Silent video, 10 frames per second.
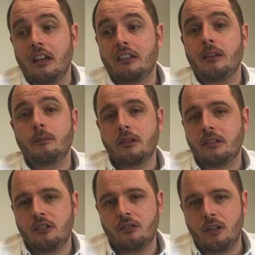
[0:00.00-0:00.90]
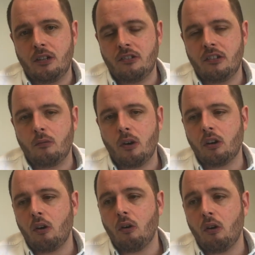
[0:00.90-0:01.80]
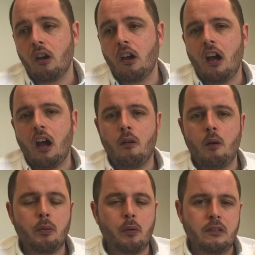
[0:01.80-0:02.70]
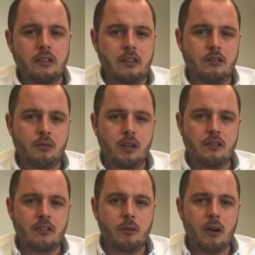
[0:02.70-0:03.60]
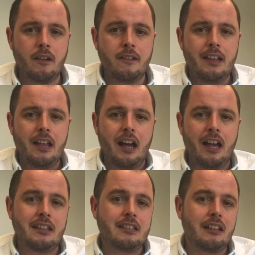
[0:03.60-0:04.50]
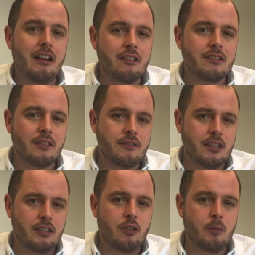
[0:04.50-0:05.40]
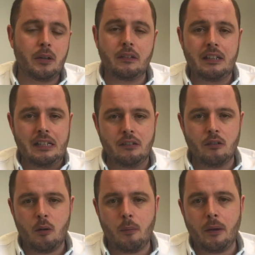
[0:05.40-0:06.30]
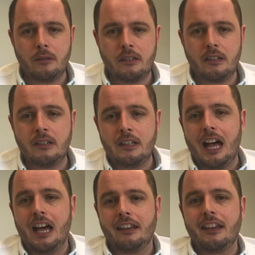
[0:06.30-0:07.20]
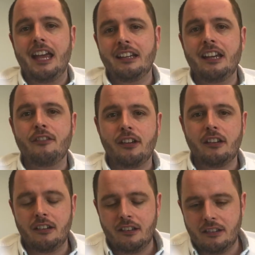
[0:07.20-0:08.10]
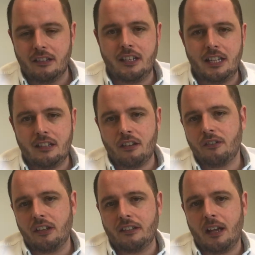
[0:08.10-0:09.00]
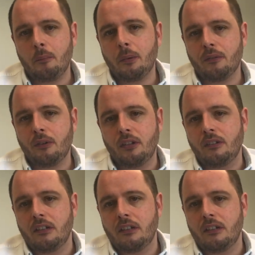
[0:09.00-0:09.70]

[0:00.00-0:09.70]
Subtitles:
a similar situation in work, or how I approached a situation where I had to learn something new because I didn't know about it, and then giving the detailed example of when